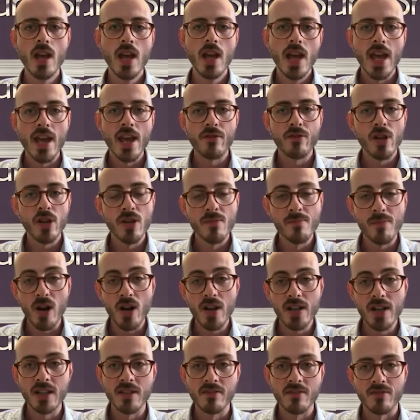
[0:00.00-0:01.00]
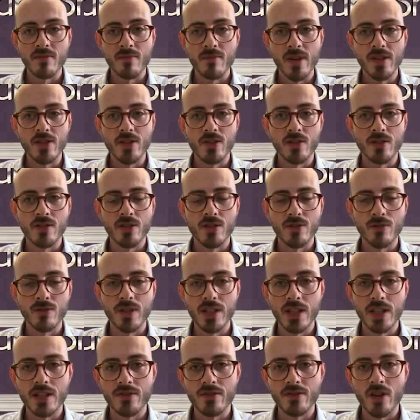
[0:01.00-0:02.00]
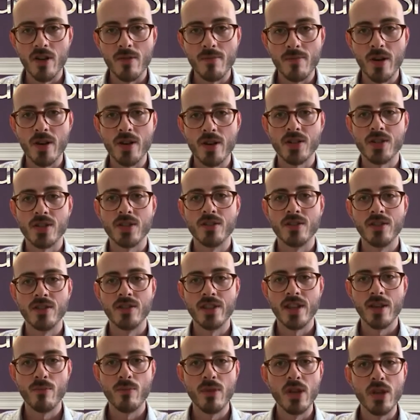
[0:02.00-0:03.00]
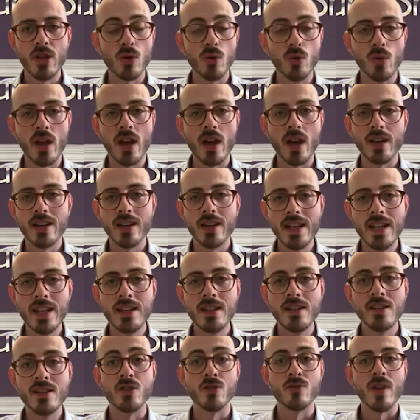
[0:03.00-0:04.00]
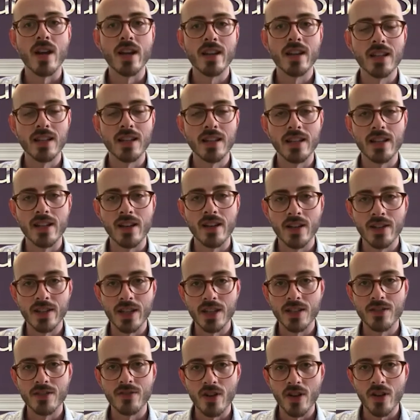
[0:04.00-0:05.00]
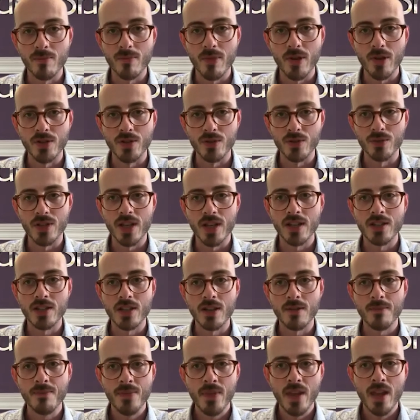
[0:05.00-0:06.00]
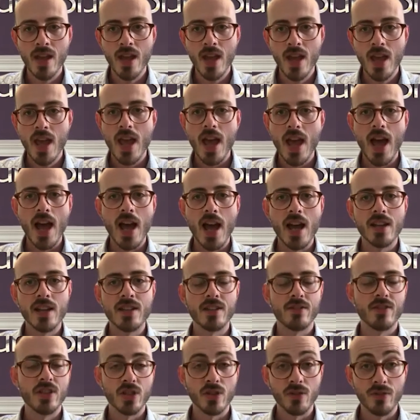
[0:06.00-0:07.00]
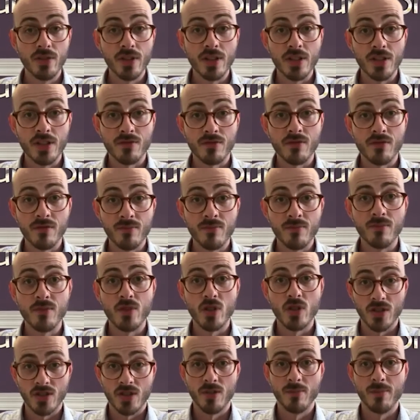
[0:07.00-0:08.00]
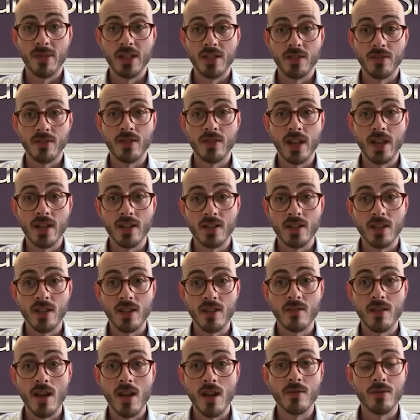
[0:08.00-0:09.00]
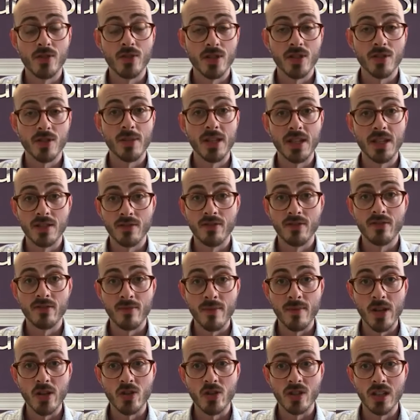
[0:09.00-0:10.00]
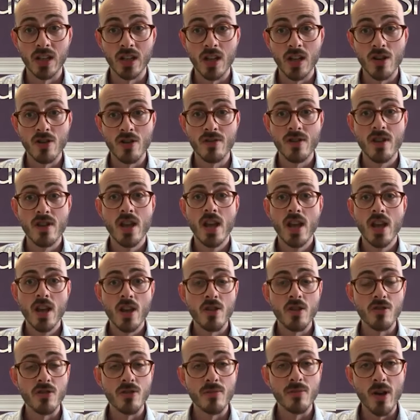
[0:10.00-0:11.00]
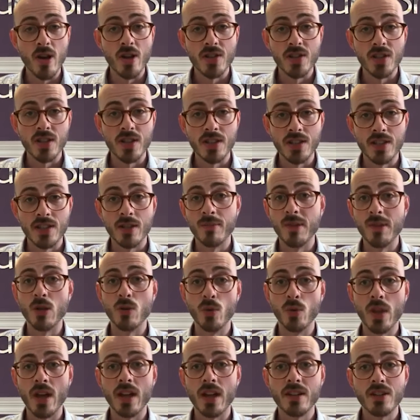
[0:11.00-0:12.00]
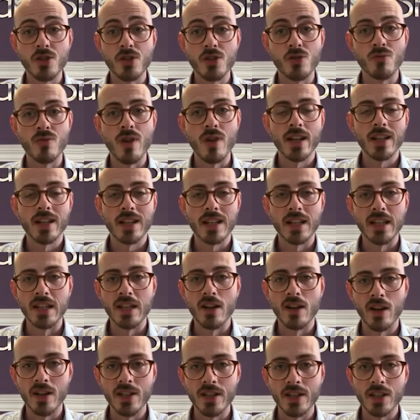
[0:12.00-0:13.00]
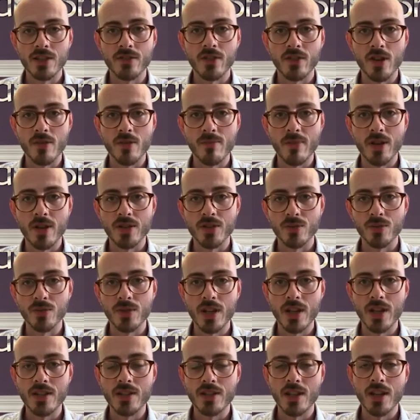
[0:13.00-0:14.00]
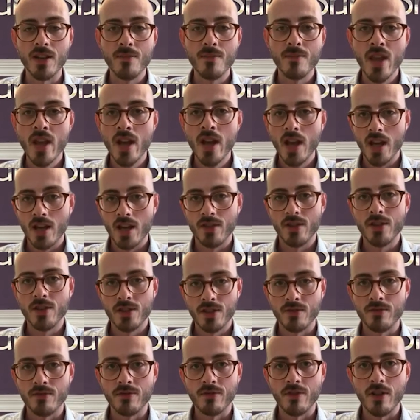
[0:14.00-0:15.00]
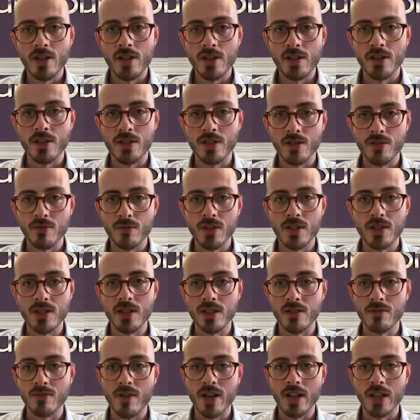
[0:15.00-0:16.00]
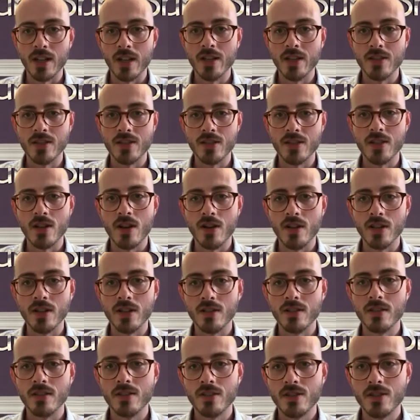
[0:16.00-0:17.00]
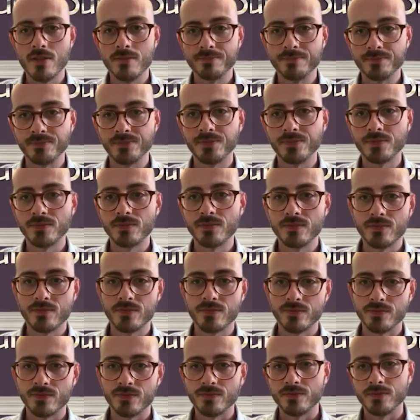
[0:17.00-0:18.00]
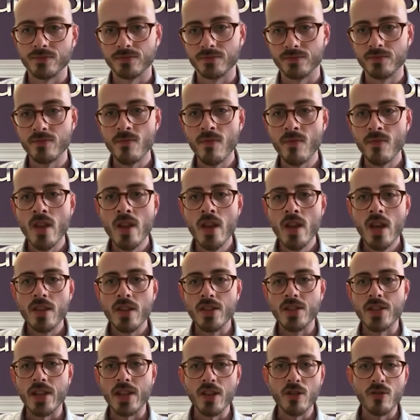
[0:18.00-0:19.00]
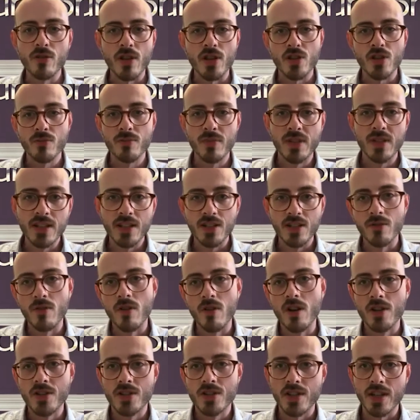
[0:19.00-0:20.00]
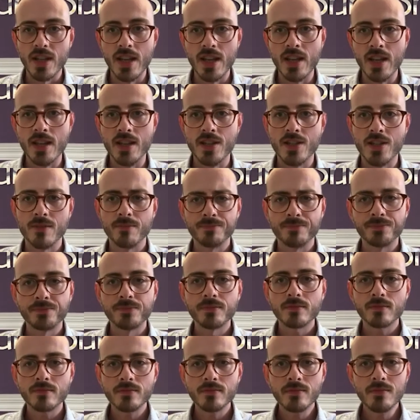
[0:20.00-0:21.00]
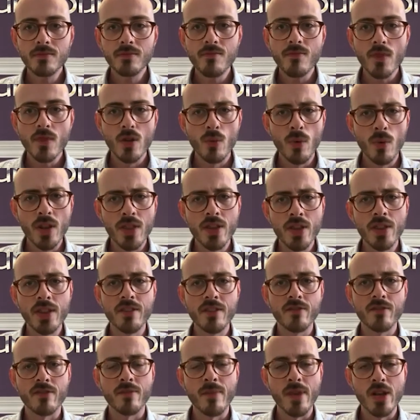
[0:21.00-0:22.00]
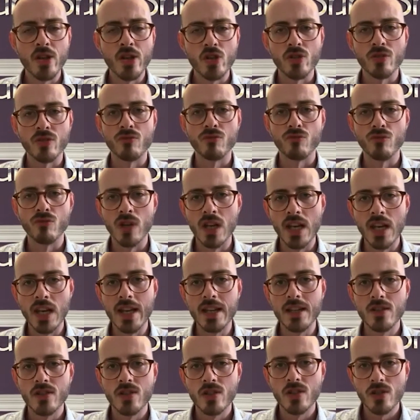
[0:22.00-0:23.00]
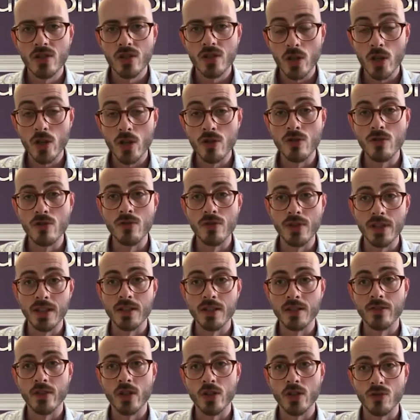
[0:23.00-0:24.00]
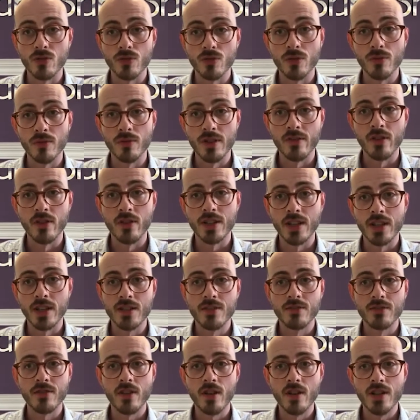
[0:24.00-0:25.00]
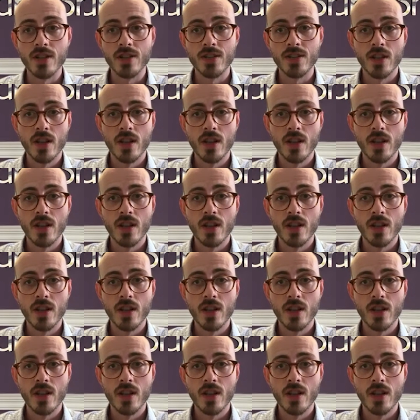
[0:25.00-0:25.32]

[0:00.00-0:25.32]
If we're combining information to identify a person, then we call that indirectly identifying personal data. And if it's obvious from just the piece of data, just a piece of information alone, who the person is, then we call that directly identifying personal data. And those are some phrases that we see in the regulator's guidance. The second question we need to ask is whether the information relates to the individual that we've identified.